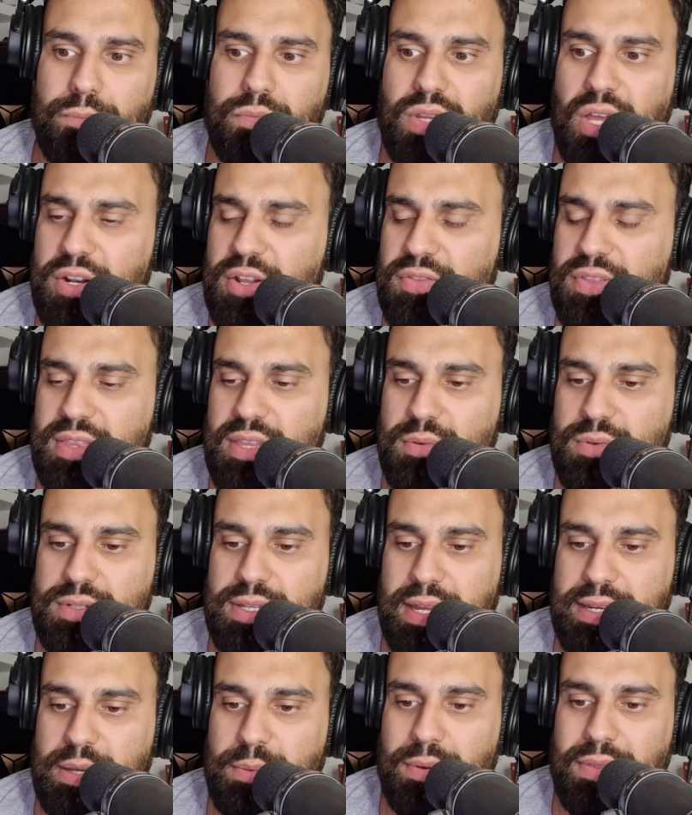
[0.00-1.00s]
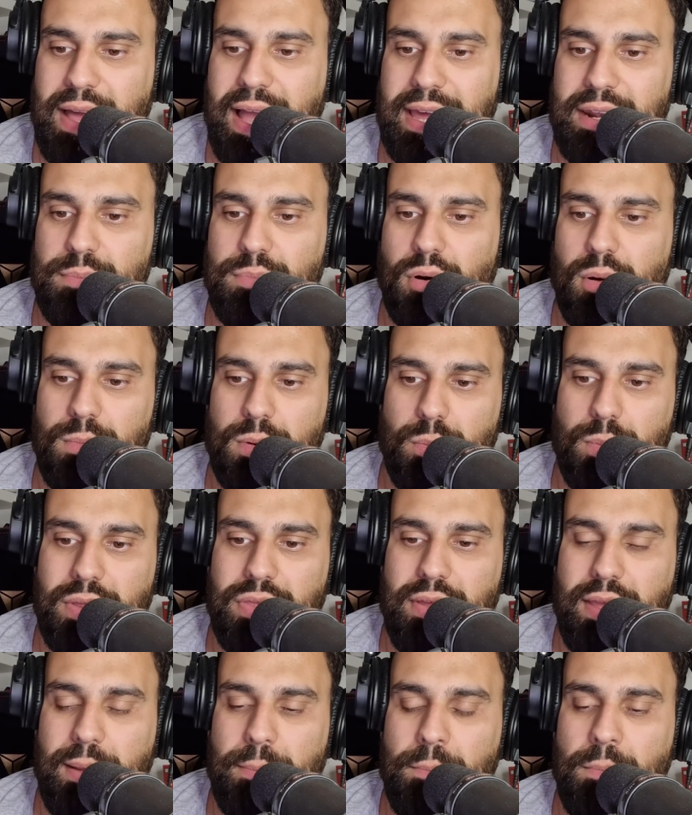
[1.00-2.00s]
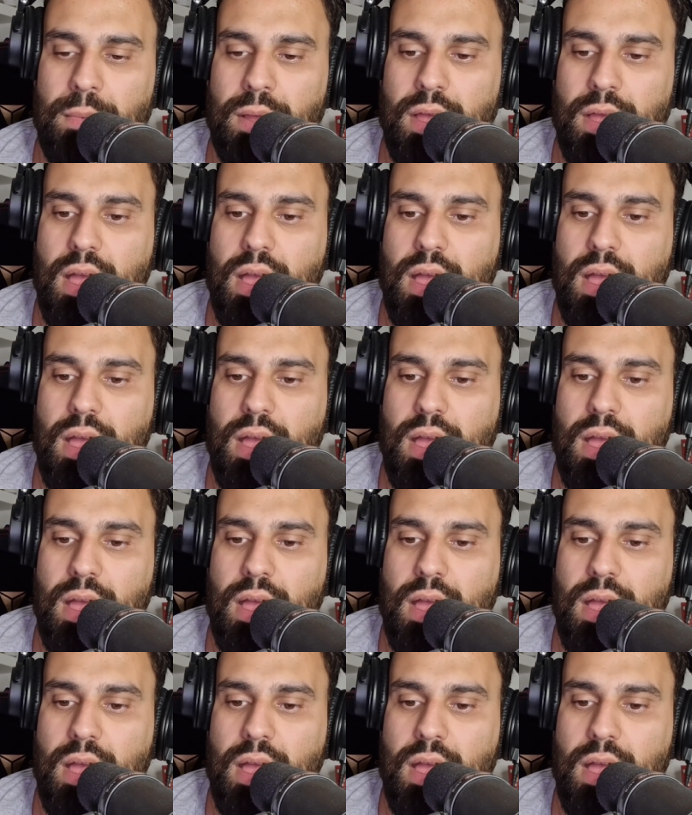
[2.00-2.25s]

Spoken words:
I don't think there was anyone that had a problem with him.